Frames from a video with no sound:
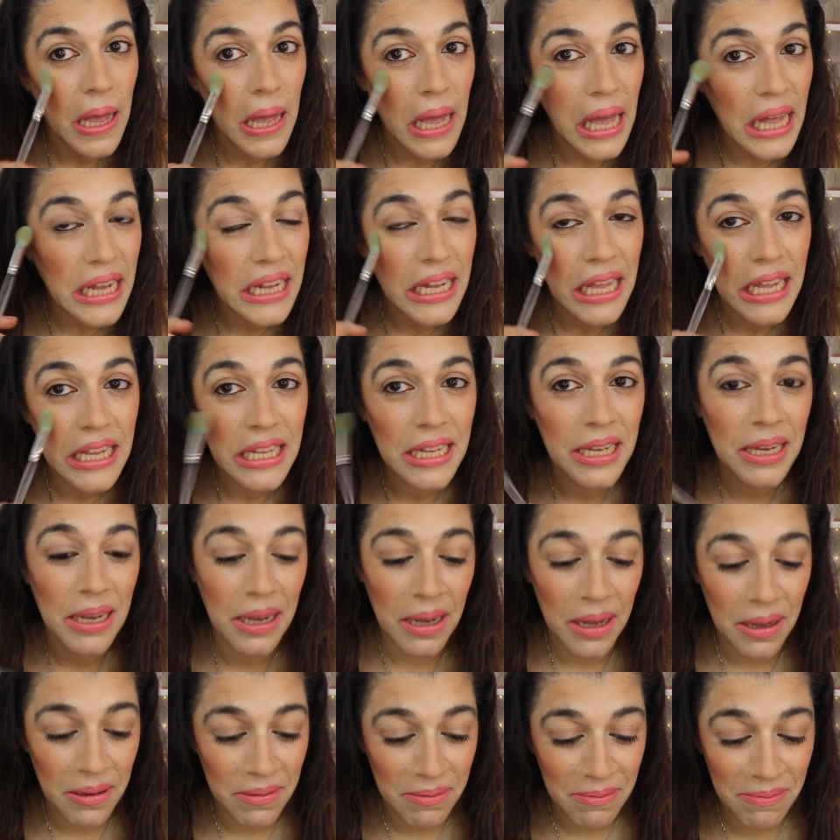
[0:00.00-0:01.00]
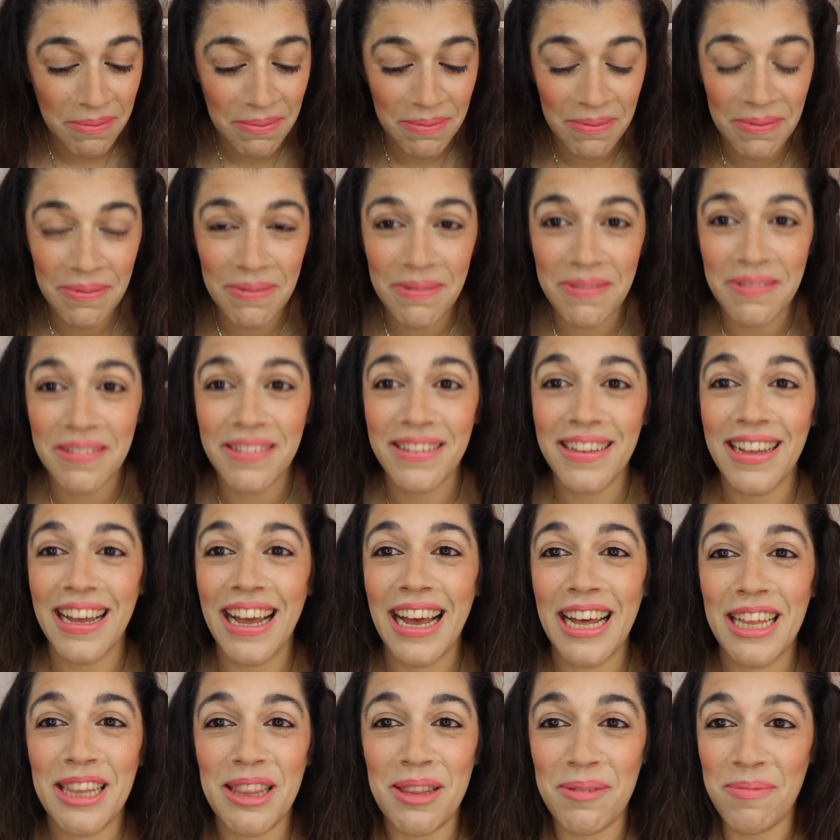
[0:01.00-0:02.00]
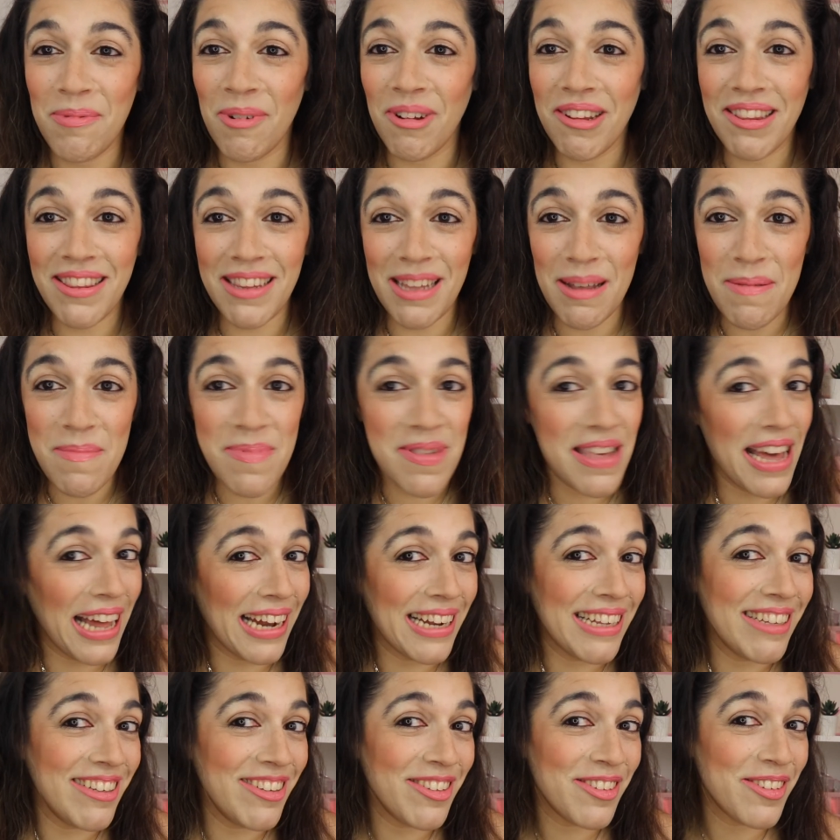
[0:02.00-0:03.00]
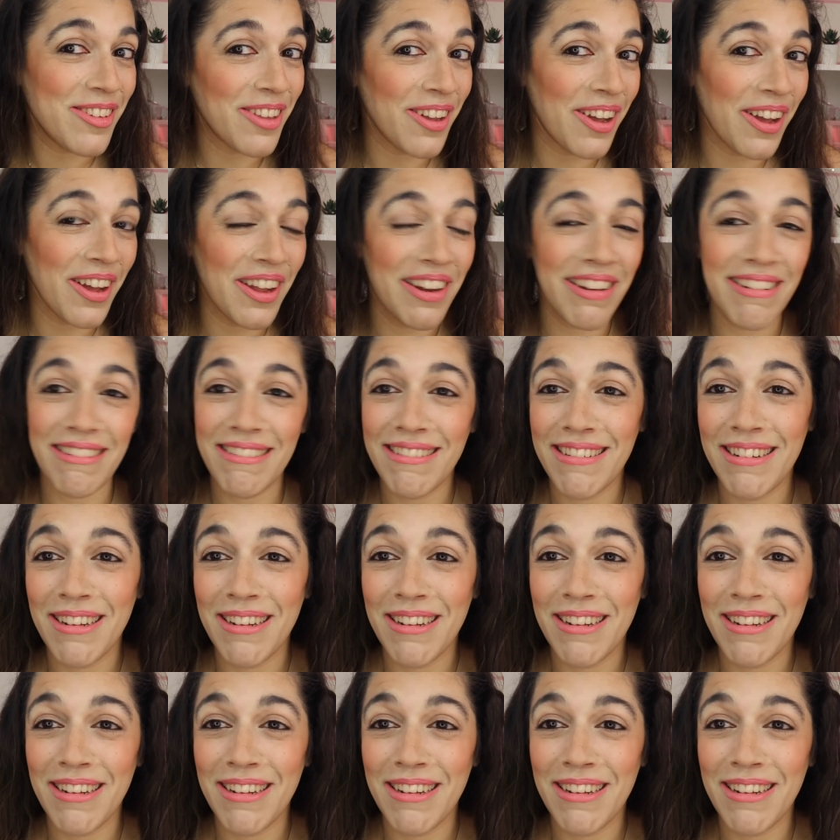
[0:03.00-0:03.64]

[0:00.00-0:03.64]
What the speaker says: And there you go. The one dip challenge done.